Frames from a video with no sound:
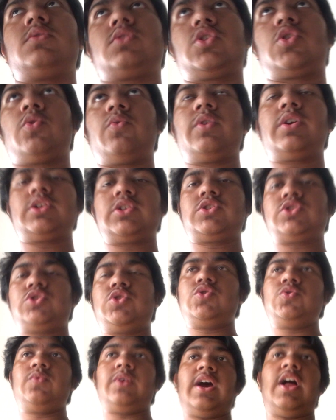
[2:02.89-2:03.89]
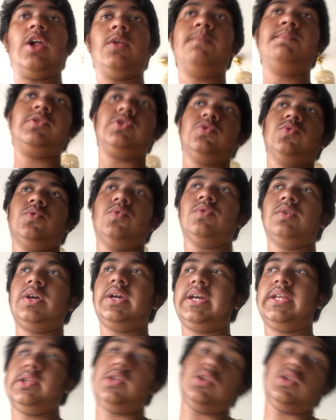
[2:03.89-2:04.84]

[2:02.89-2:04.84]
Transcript: going to help you in